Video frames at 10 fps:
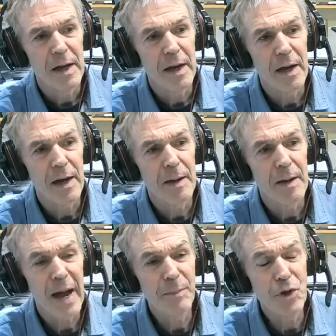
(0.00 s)

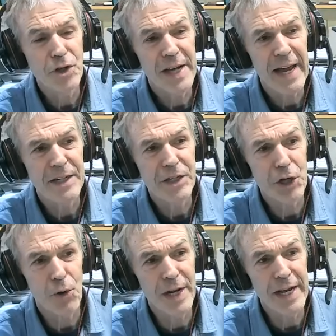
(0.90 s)
Um, I'm using a
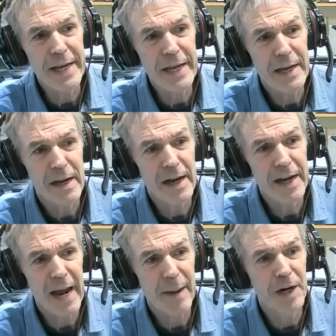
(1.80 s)
Sony uh,
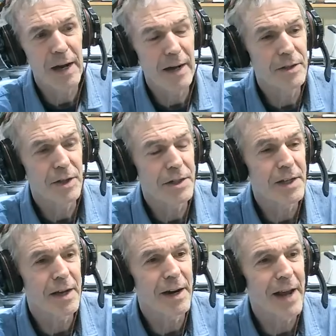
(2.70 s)
camera, just
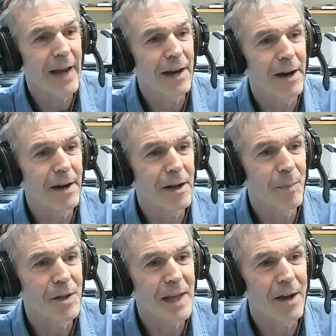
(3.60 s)
a regular
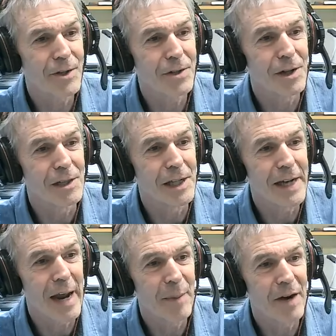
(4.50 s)
couple of thousand dollar
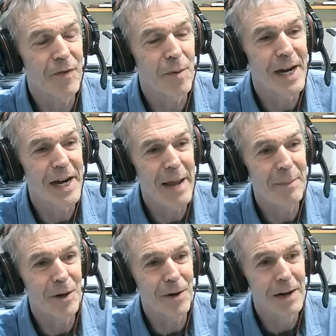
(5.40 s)
camera from my
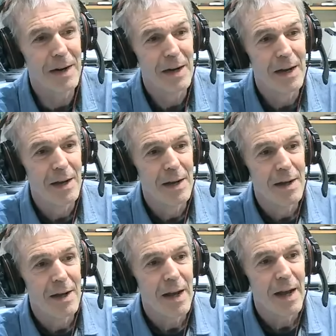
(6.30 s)
neighbor.
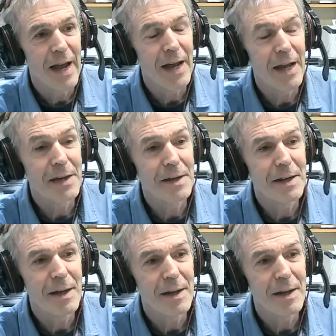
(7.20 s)
And